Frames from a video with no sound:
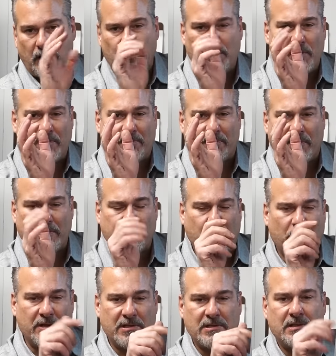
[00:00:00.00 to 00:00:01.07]
Two different price
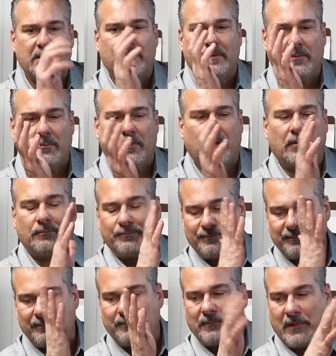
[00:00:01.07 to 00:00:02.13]
points, but
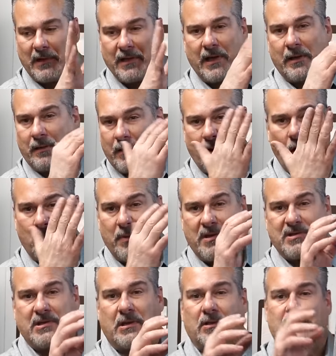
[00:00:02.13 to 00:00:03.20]
again, our
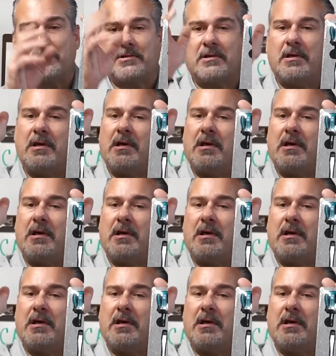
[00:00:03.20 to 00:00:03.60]
best sellers.